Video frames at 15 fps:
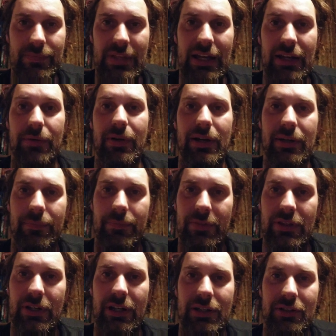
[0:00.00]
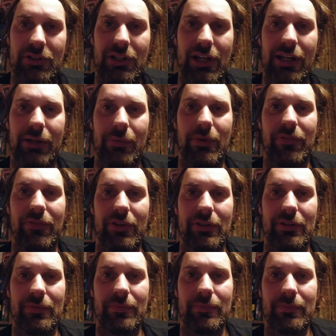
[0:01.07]
Anyway, thought I'd share it with
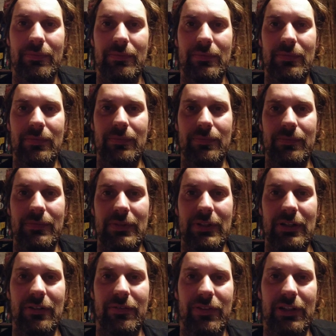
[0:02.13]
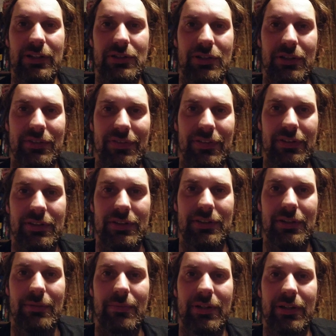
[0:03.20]
you. Hopefully it's useful to
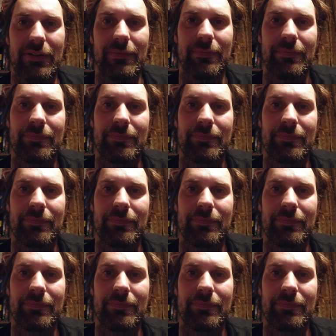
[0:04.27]
somebody.